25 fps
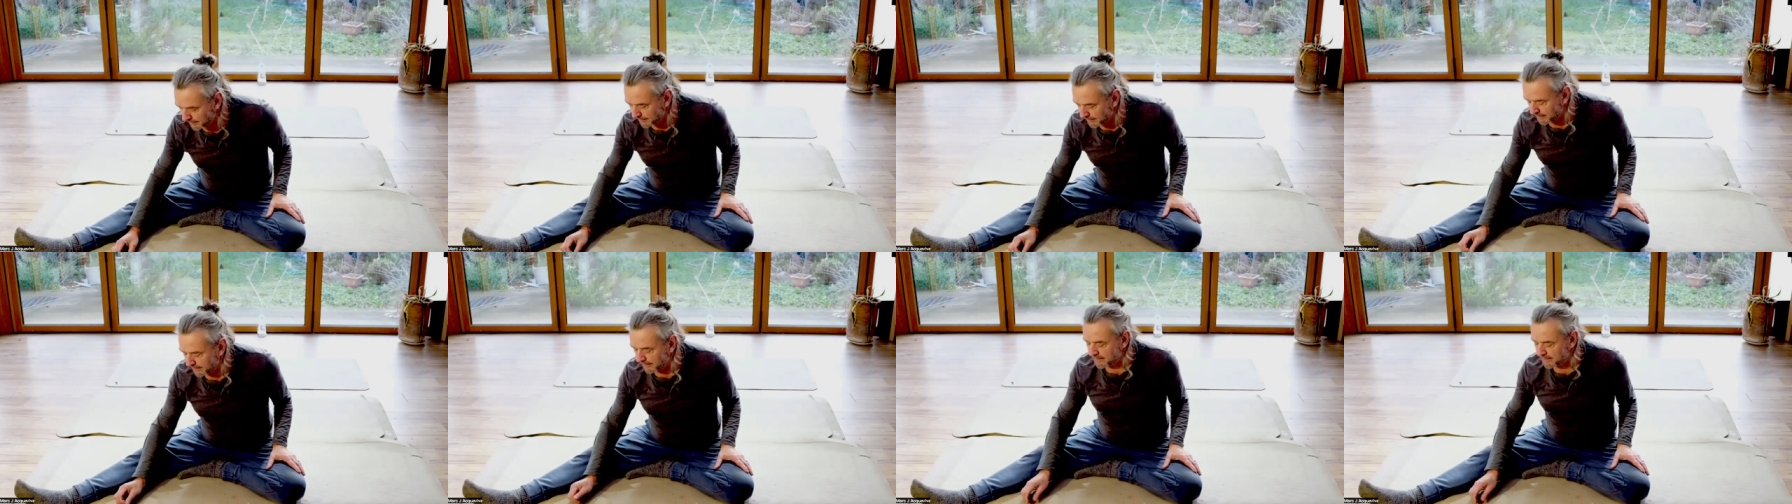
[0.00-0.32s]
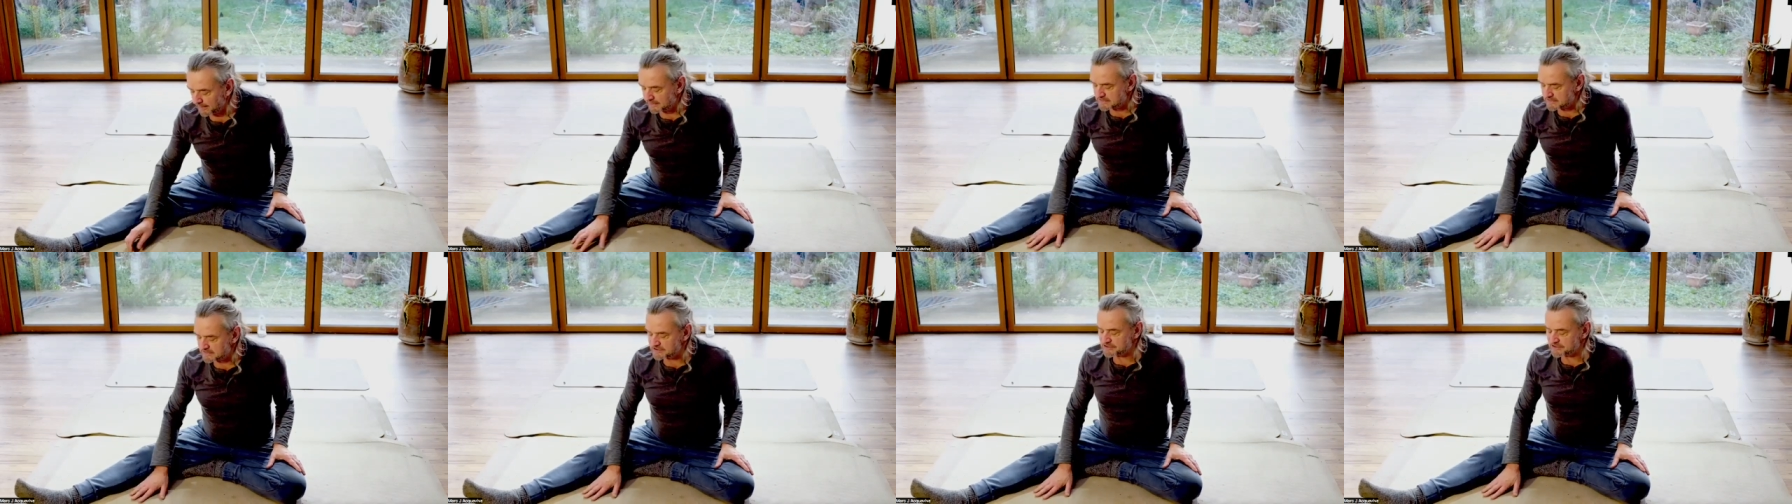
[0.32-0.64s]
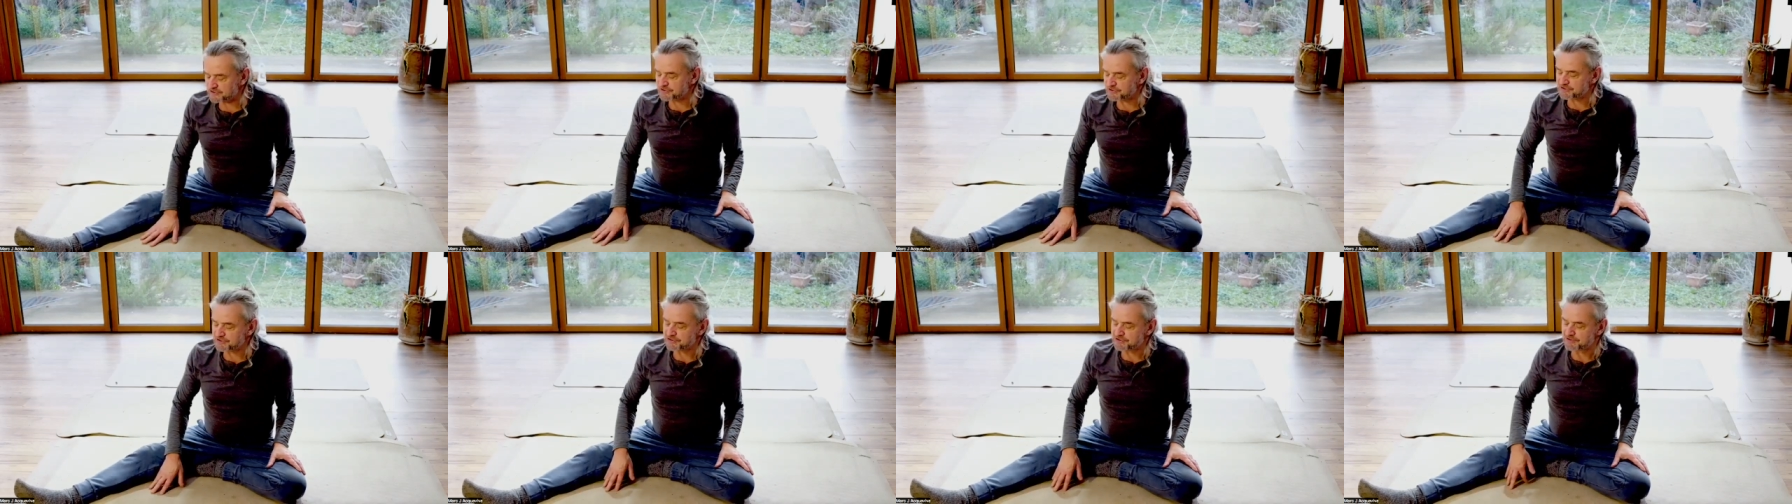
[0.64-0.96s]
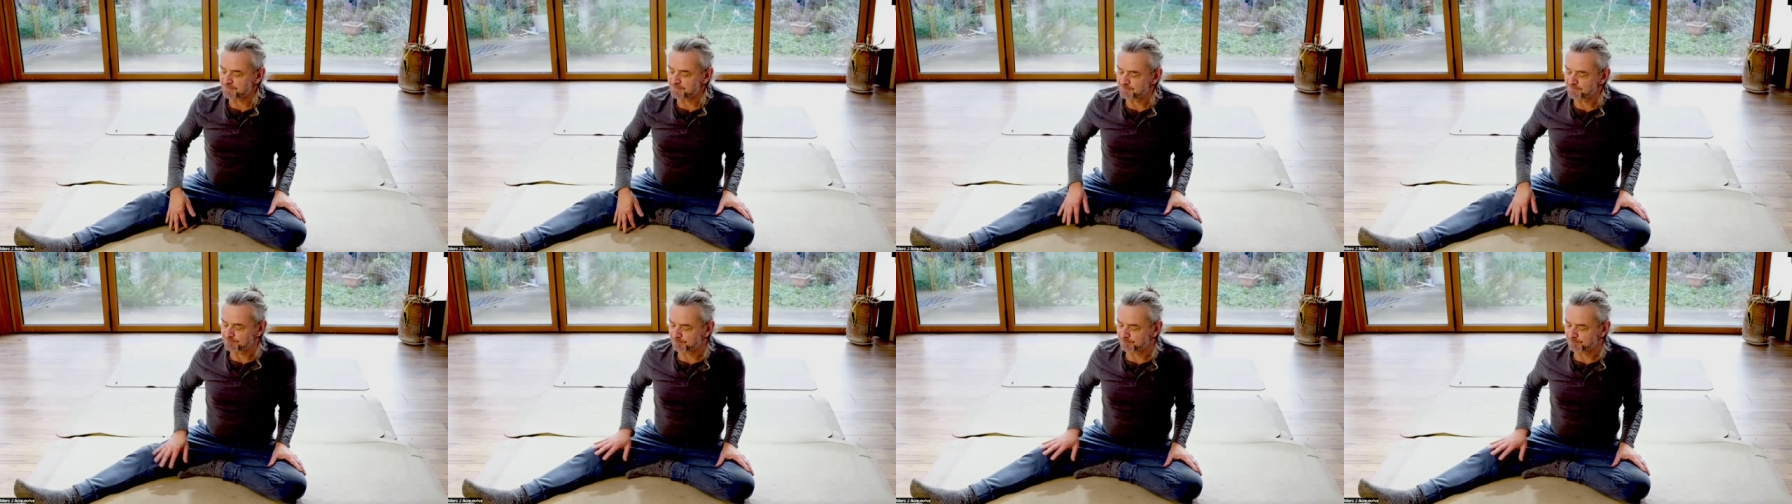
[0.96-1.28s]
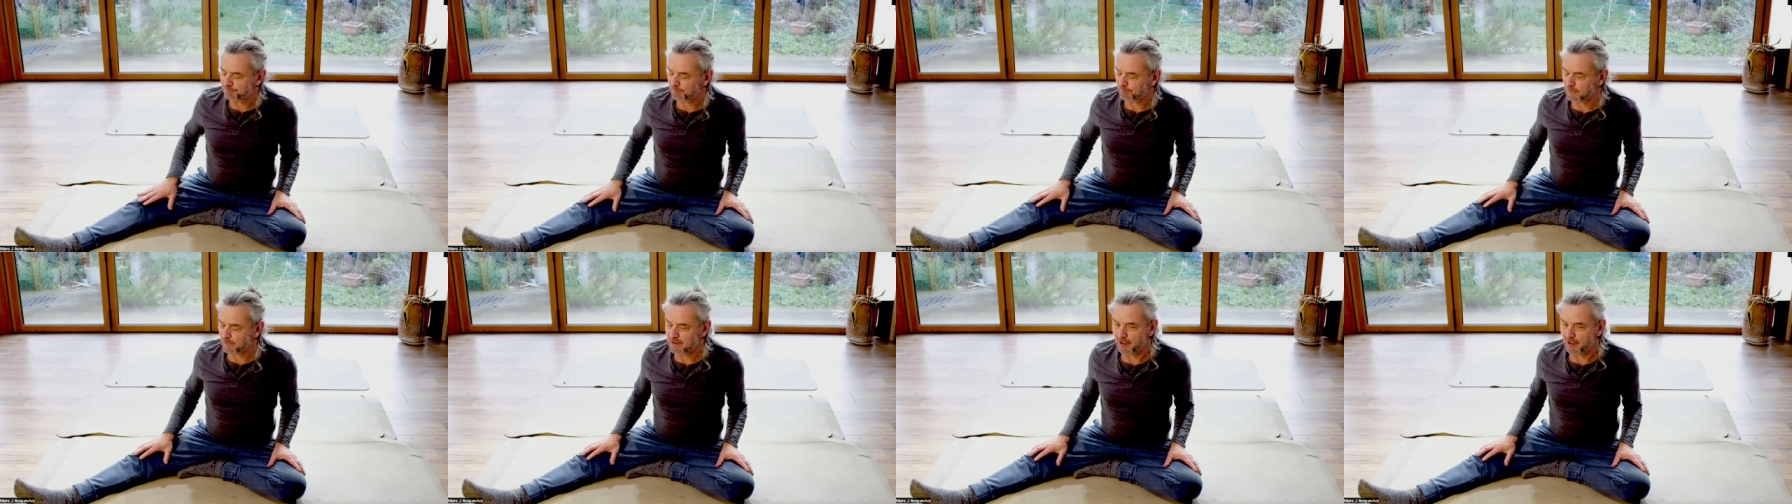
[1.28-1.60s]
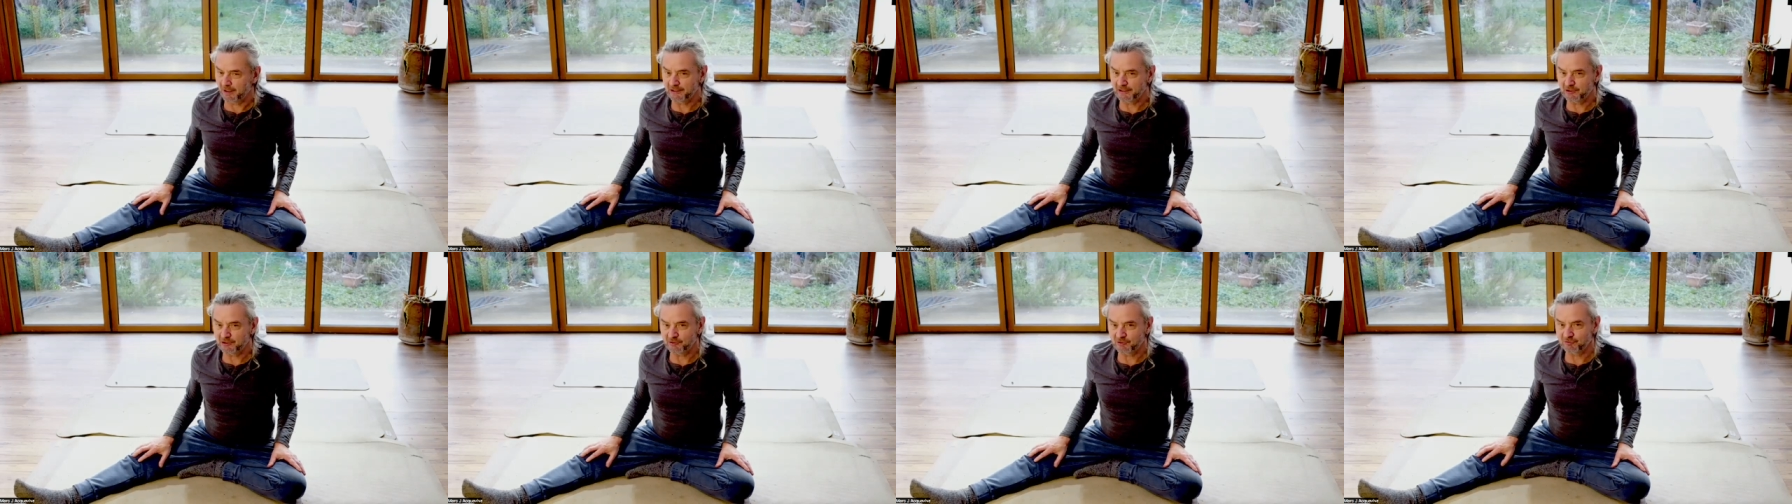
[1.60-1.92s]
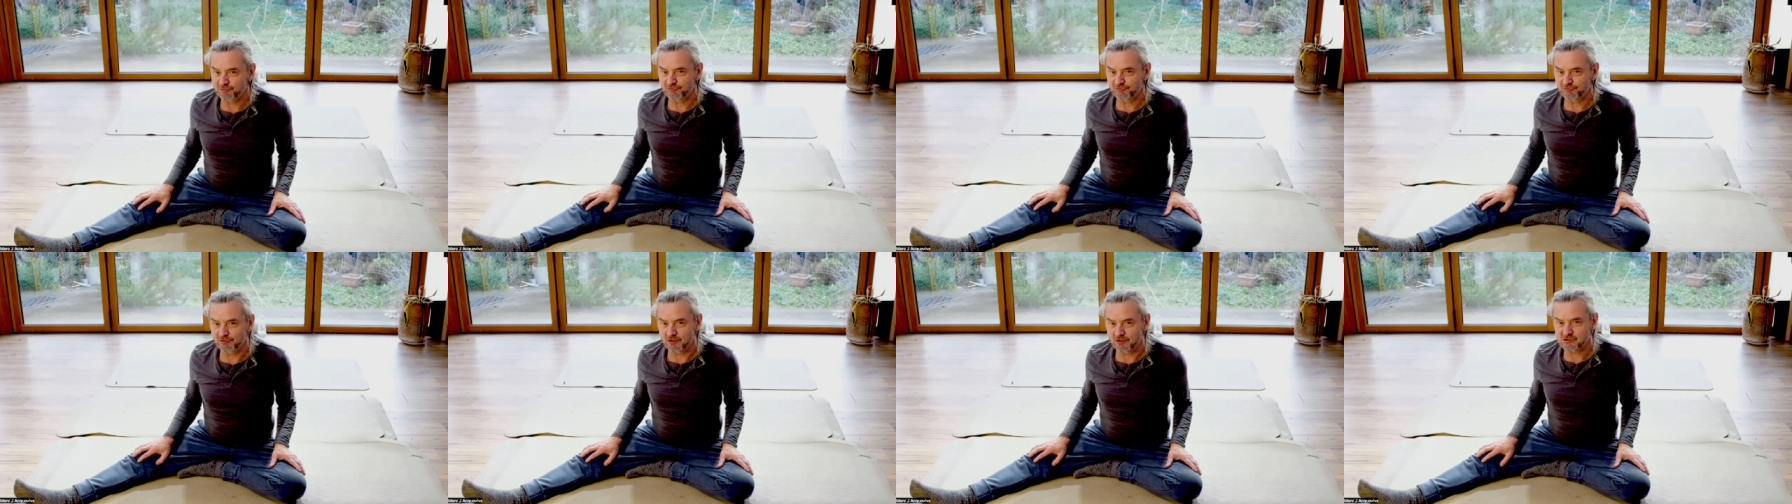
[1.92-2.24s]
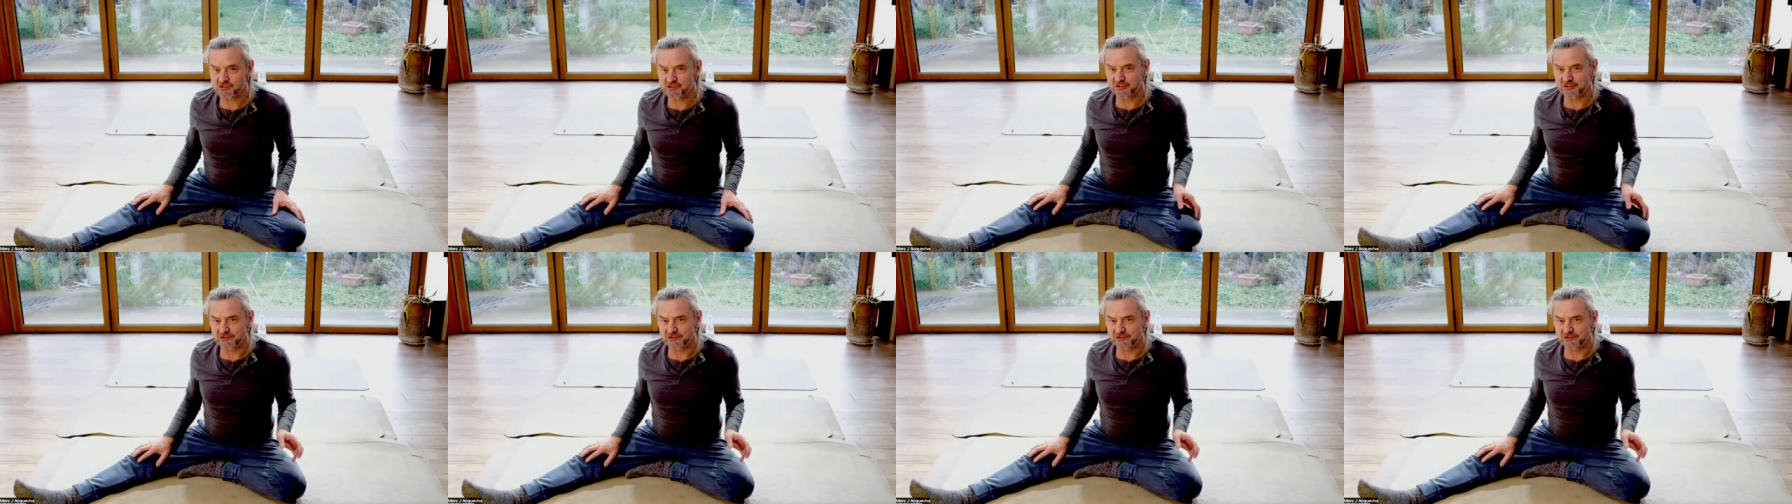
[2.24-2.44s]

It's kind of not